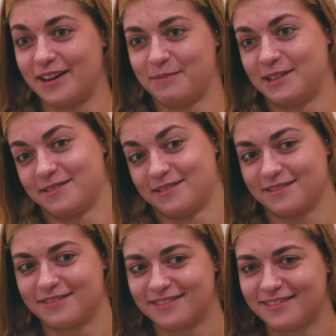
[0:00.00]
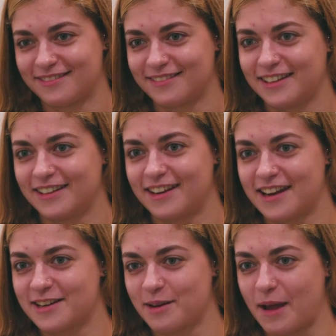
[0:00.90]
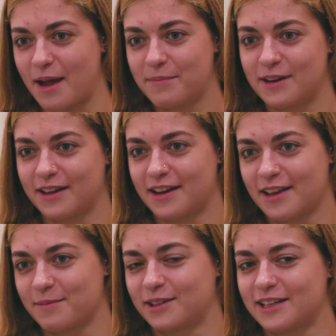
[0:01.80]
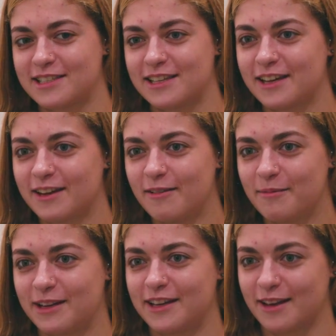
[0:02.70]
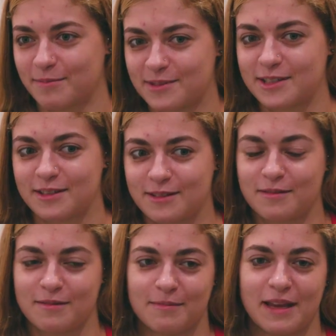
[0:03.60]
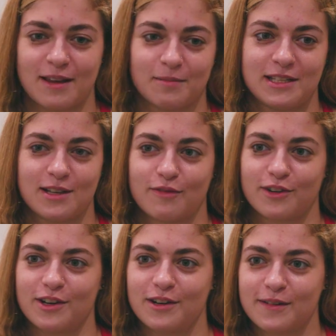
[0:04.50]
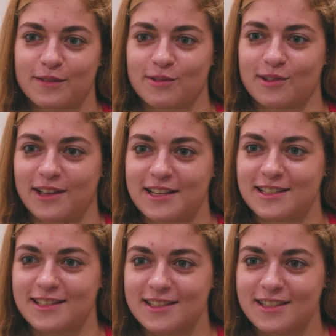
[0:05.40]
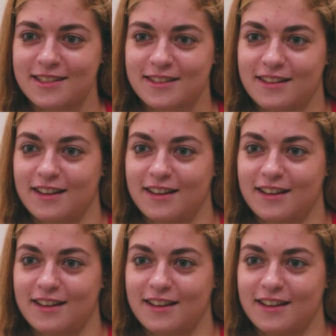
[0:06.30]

I mean, it ended up happening. And I kept, like, seeing him. And he kept making me suffer through the lessons.